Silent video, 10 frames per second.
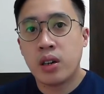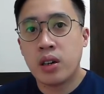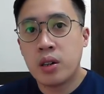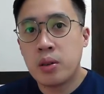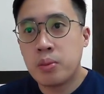
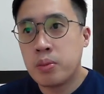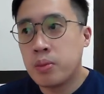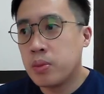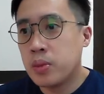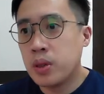
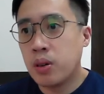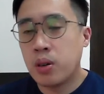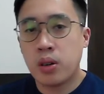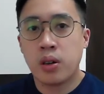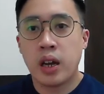
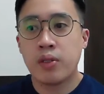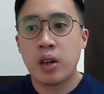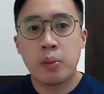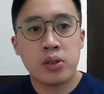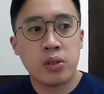or have an
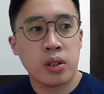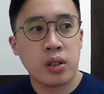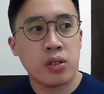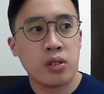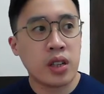
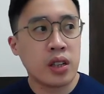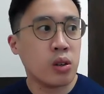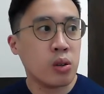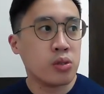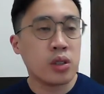opportunity to say
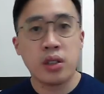no to